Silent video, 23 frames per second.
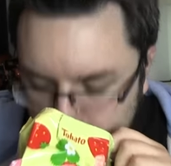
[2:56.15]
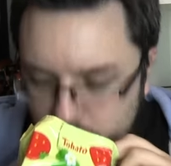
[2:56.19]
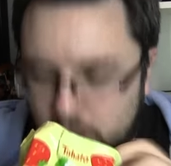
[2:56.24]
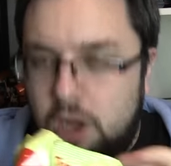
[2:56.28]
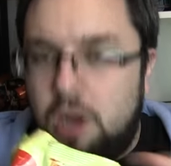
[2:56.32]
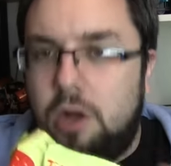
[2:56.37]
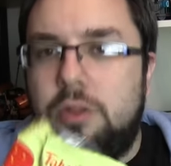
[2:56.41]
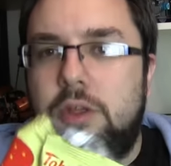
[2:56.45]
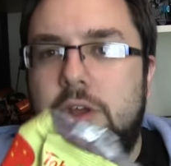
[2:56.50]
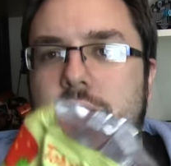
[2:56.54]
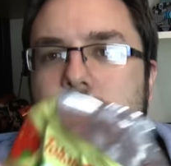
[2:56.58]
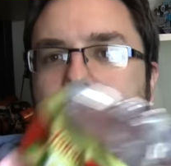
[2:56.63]

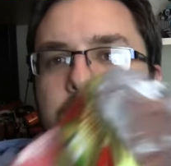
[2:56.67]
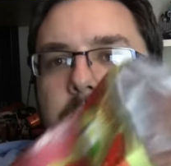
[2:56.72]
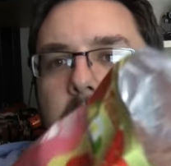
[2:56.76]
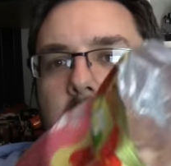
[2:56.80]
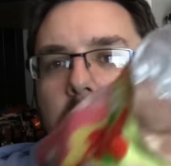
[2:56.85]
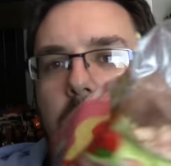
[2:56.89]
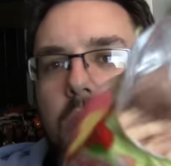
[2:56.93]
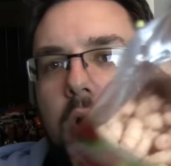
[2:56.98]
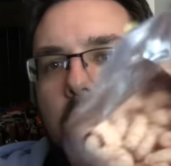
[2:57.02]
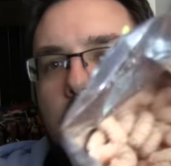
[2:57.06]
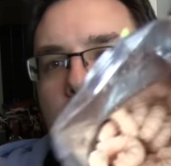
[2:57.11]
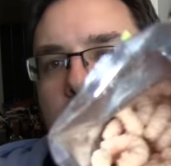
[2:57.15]
Oh, they
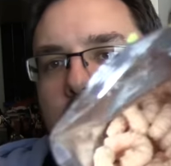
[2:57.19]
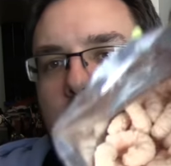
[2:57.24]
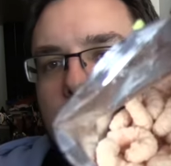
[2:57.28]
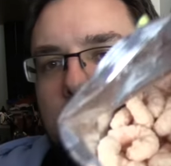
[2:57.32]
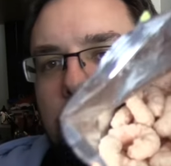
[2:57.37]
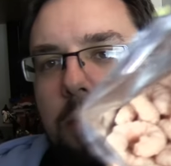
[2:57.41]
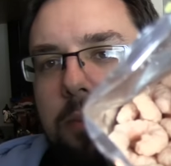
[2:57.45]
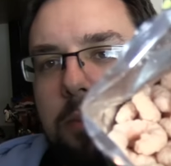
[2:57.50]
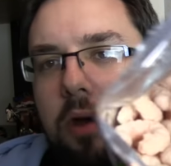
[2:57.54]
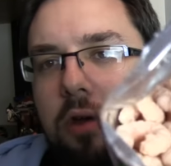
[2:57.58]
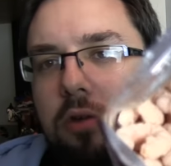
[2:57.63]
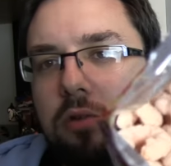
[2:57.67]
smell like
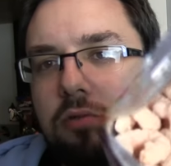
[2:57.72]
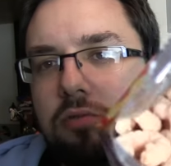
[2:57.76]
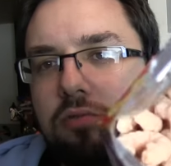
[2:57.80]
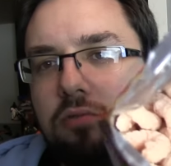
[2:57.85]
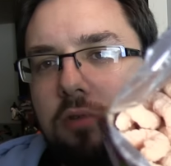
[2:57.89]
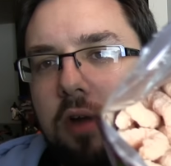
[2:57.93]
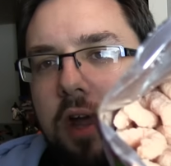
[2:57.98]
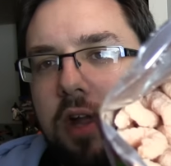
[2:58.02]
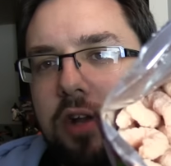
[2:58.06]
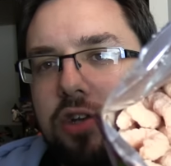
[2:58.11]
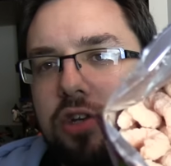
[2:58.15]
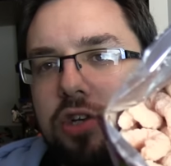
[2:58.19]
the most
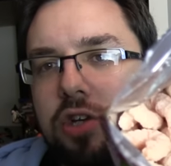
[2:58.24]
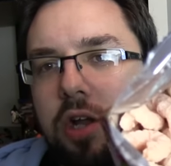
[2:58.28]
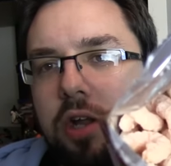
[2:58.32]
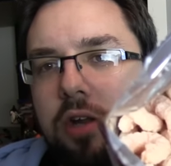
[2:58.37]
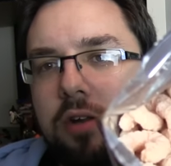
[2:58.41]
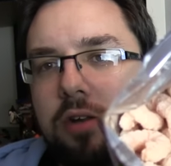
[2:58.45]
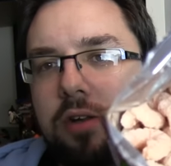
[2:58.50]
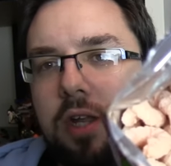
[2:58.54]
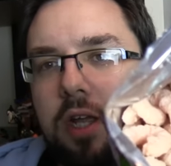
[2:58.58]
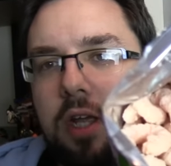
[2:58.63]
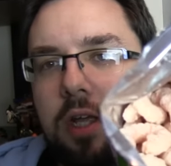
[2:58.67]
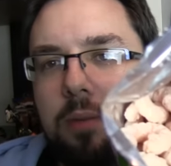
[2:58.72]
rich
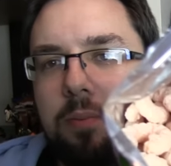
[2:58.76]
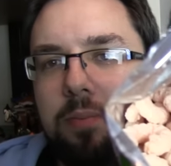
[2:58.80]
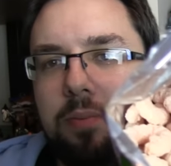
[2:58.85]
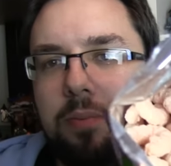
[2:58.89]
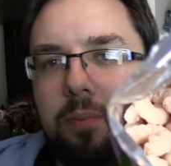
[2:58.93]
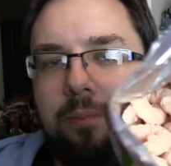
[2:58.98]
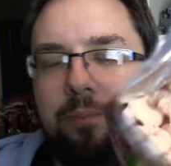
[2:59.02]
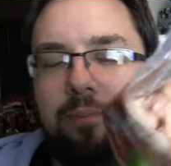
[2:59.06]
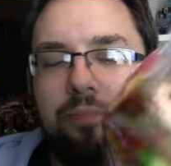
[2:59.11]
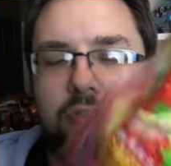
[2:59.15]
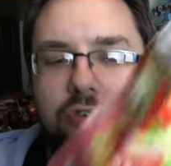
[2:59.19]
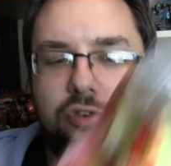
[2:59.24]
and deep
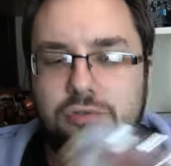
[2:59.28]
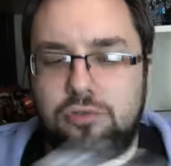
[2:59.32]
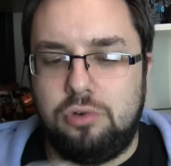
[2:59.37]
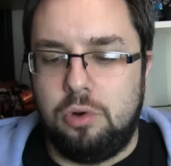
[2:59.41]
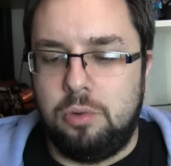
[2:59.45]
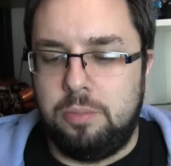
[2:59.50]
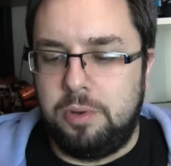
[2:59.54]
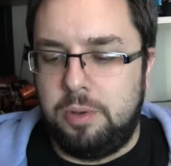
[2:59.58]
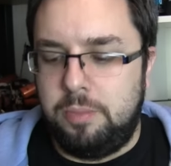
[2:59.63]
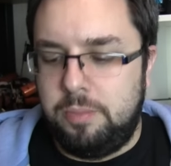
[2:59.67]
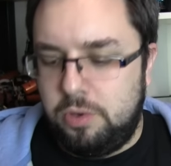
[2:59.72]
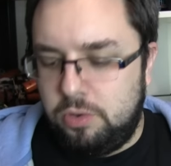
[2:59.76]

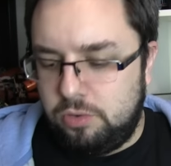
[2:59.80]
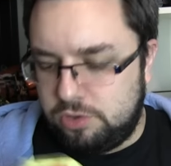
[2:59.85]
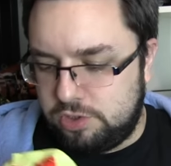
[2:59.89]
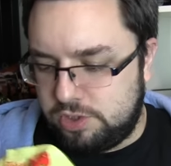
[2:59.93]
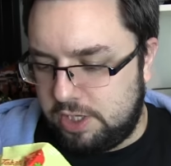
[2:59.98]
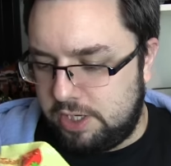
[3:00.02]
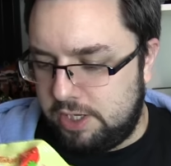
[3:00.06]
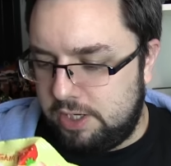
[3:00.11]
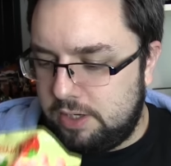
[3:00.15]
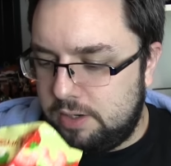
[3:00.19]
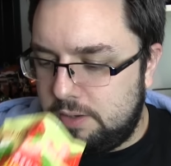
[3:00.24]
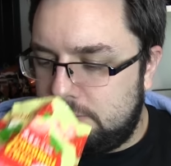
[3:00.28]
strawberry
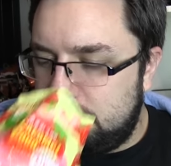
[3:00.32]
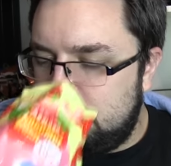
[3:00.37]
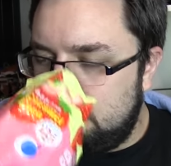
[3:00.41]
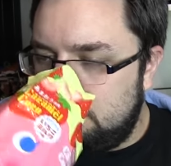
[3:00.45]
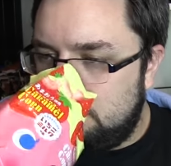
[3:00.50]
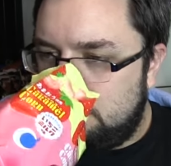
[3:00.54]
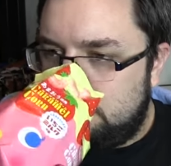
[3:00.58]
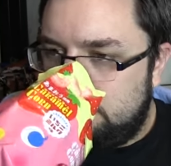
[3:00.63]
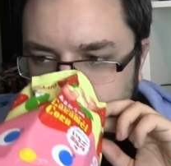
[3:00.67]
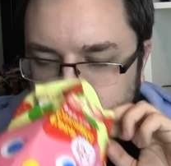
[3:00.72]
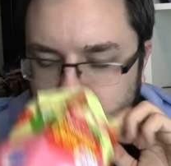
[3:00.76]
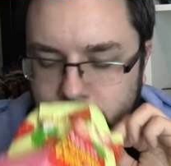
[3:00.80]
milkshake.
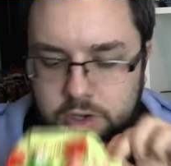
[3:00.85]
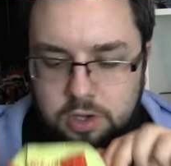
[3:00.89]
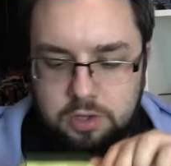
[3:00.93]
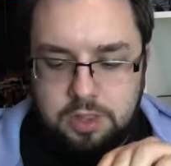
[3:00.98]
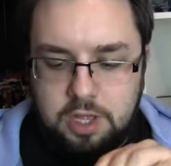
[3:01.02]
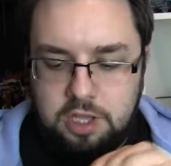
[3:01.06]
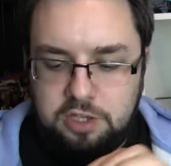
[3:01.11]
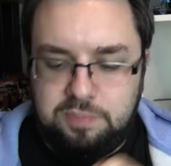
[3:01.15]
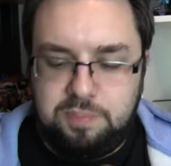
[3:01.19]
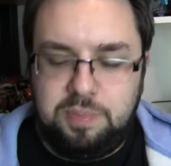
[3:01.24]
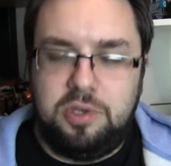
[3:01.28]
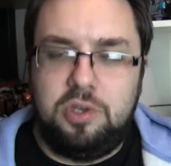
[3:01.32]
God,
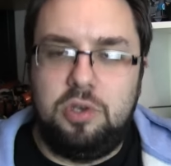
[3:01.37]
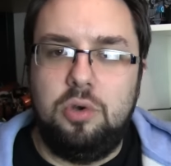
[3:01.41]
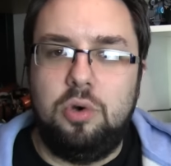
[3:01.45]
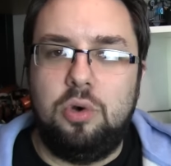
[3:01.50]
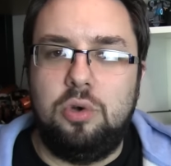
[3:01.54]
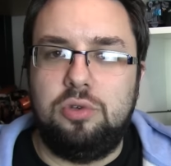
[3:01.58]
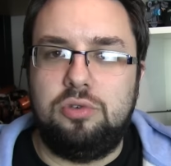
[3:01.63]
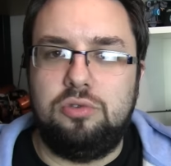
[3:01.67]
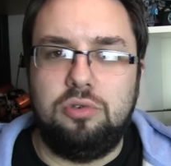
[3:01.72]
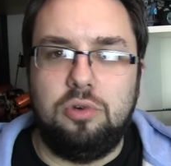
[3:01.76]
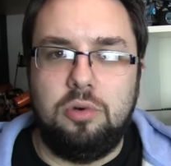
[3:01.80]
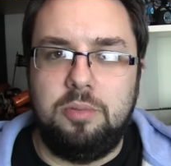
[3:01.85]
that is
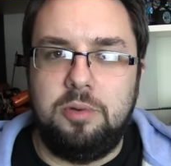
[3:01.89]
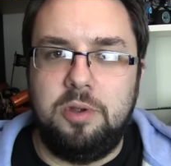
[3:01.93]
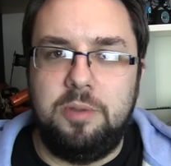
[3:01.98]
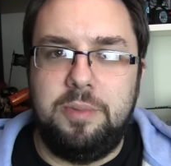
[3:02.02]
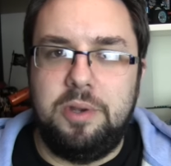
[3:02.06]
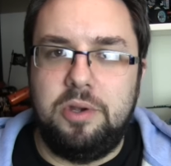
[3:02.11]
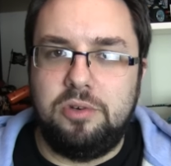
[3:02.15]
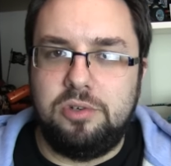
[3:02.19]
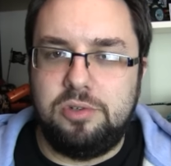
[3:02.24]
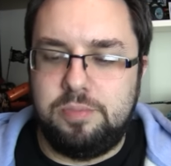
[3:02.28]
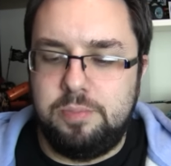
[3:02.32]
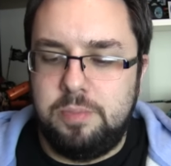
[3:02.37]
pure strawberry
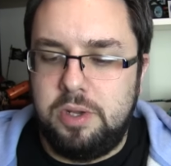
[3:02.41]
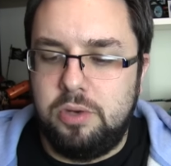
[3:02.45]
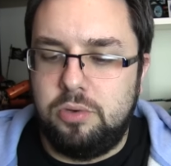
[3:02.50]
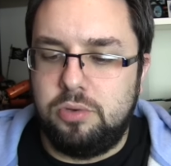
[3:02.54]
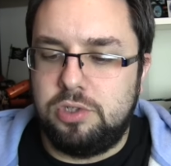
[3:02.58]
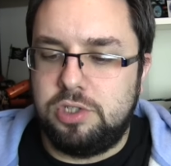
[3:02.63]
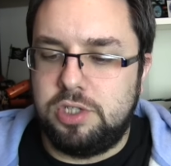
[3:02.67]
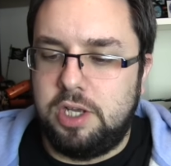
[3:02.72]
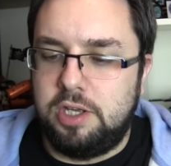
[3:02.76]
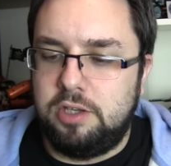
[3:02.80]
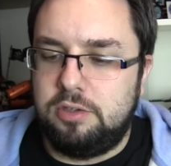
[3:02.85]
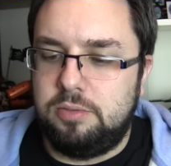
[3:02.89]

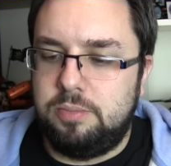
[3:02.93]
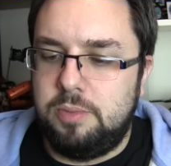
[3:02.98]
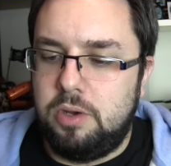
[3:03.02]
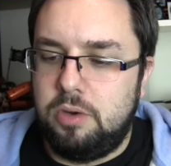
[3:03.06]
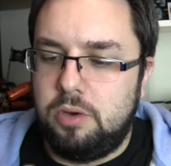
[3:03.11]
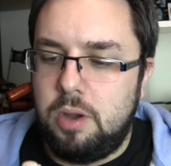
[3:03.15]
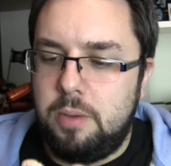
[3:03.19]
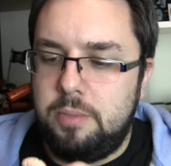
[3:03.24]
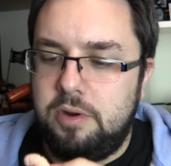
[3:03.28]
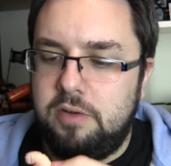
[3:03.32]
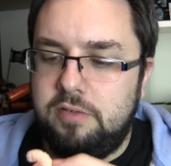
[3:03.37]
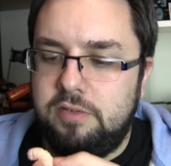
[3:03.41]
milkshake smell
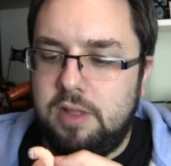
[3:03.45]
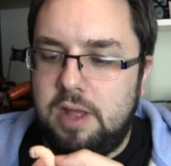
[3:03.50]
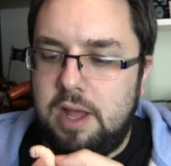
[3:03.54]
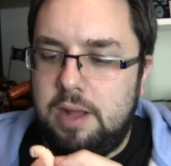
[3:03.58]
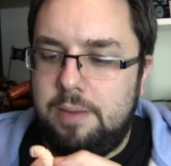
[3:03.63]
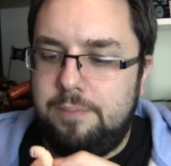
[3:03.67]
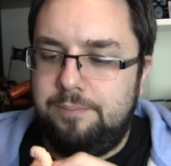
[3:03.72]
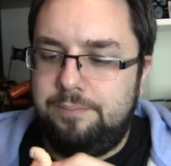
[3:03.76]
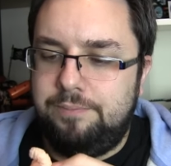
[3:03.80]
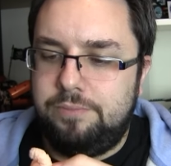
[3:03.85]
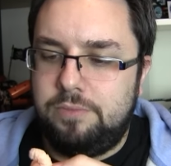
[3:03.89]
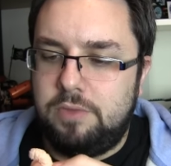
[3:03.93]
coming off that.